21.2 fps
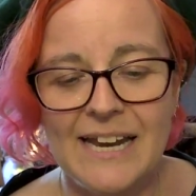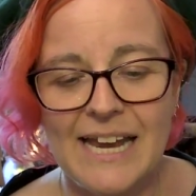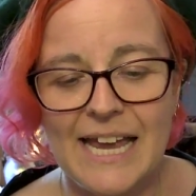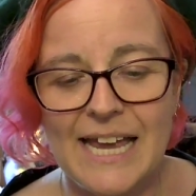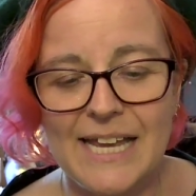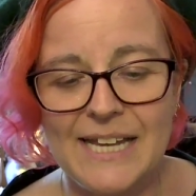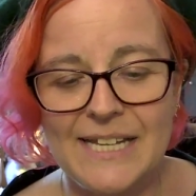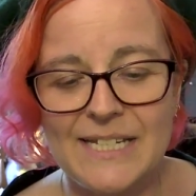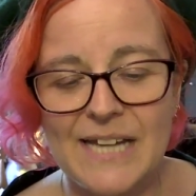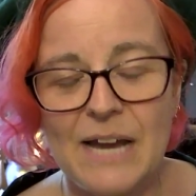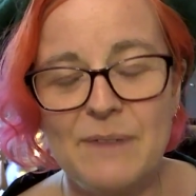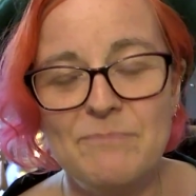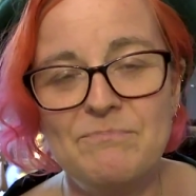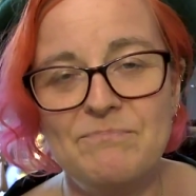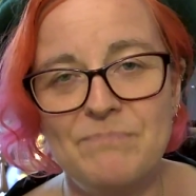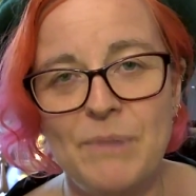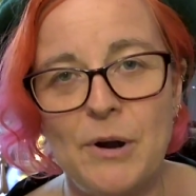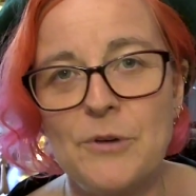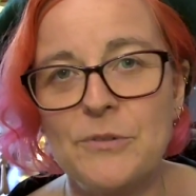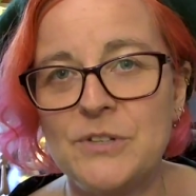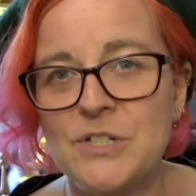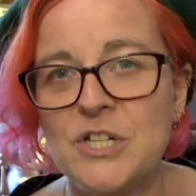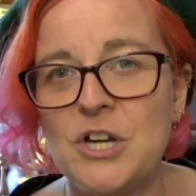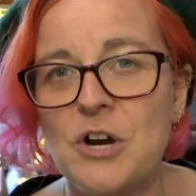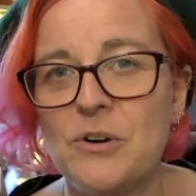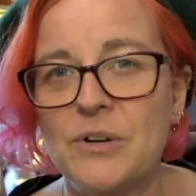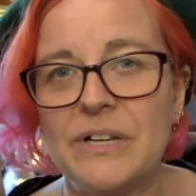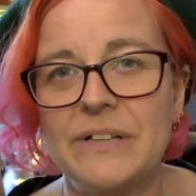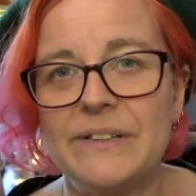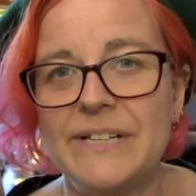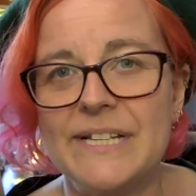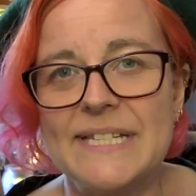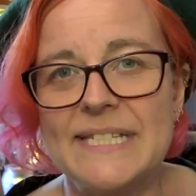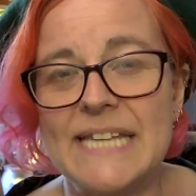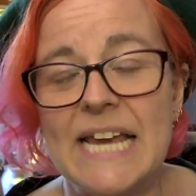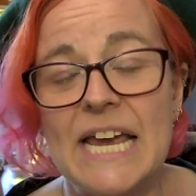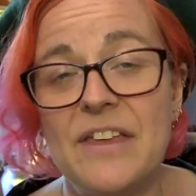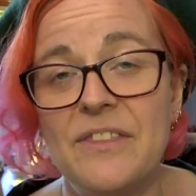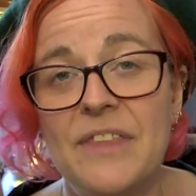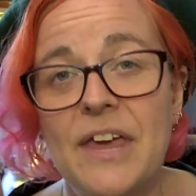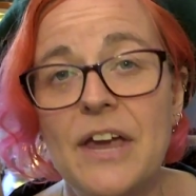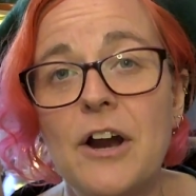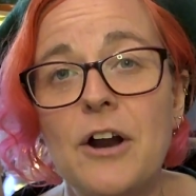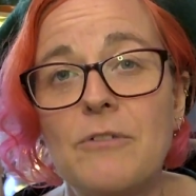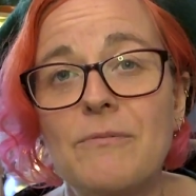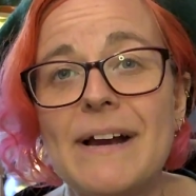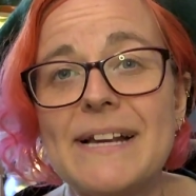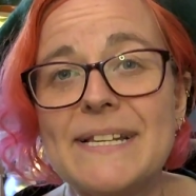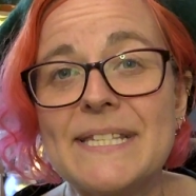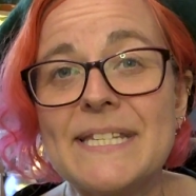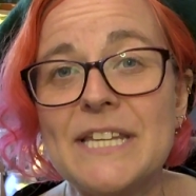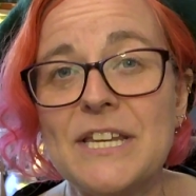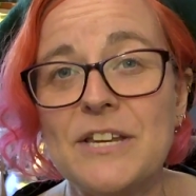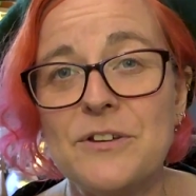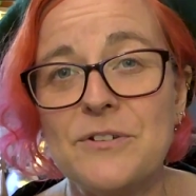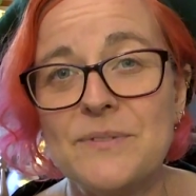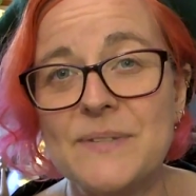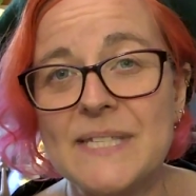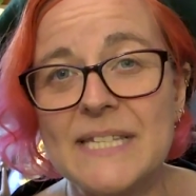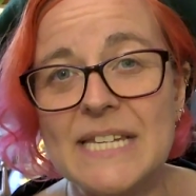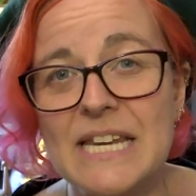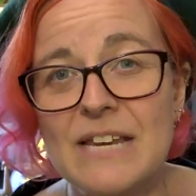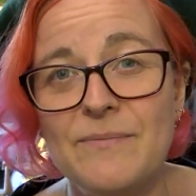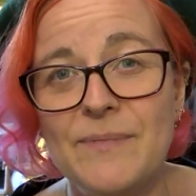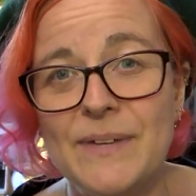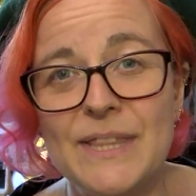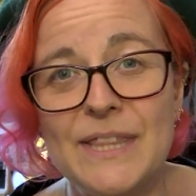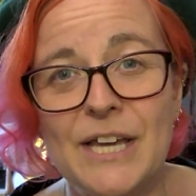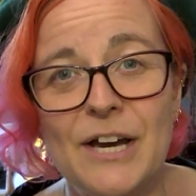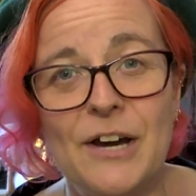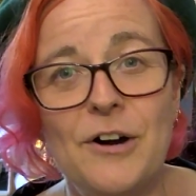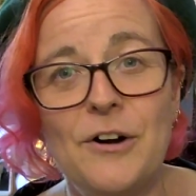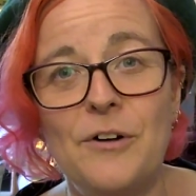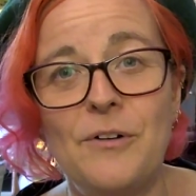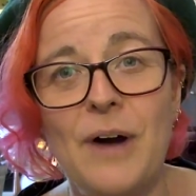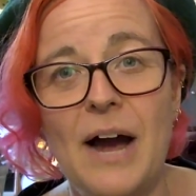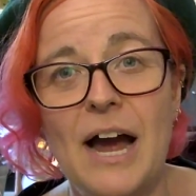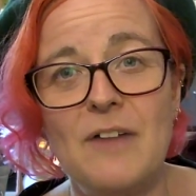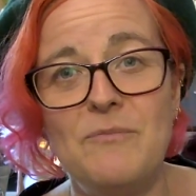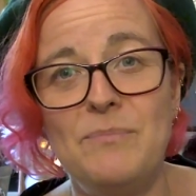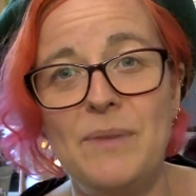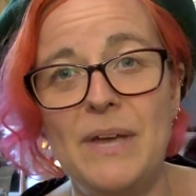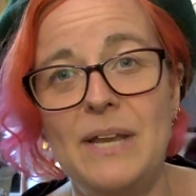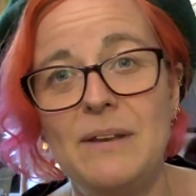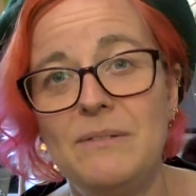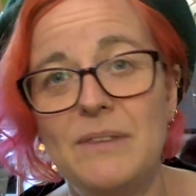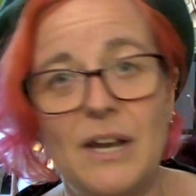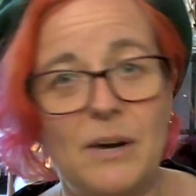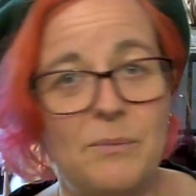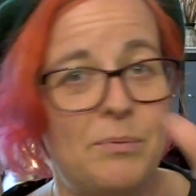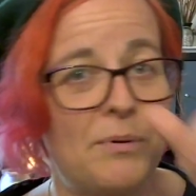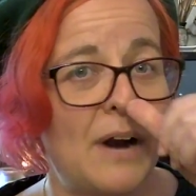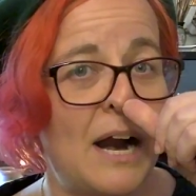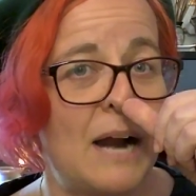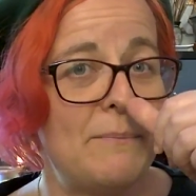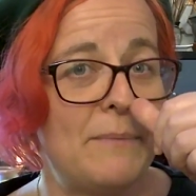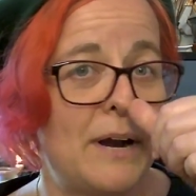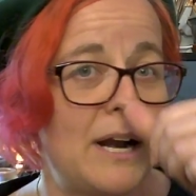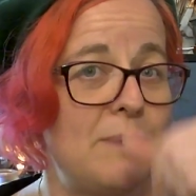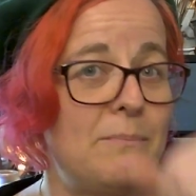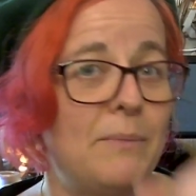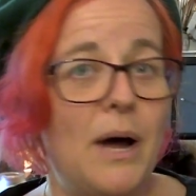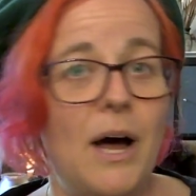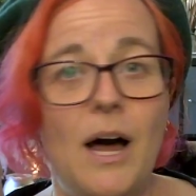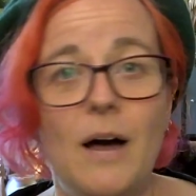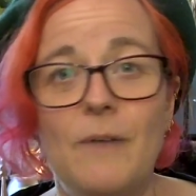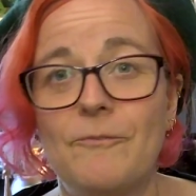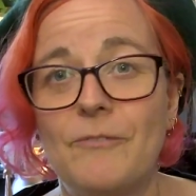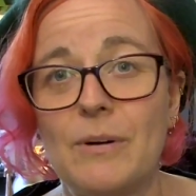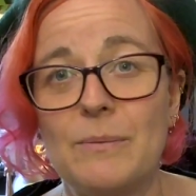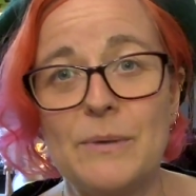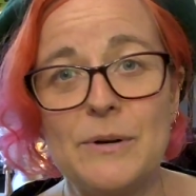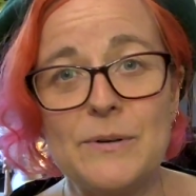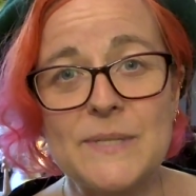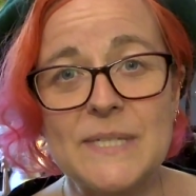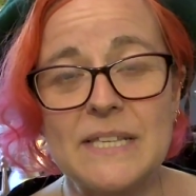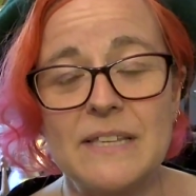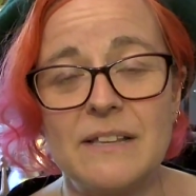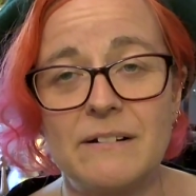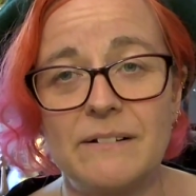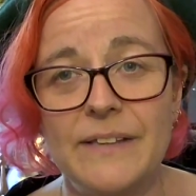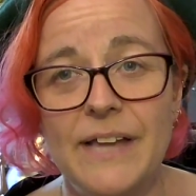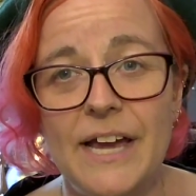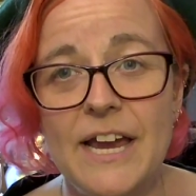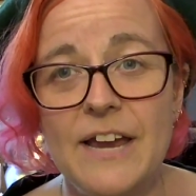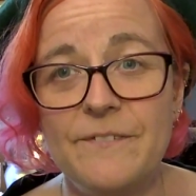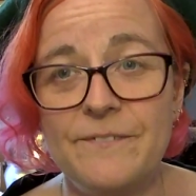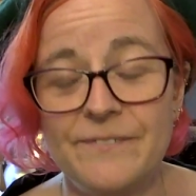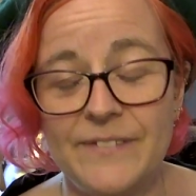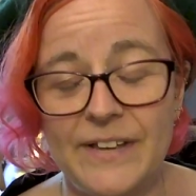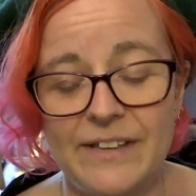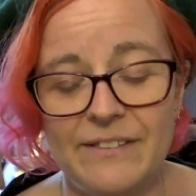And I both jokingly say they are rescues, even though I've been their primary mom for most of their life.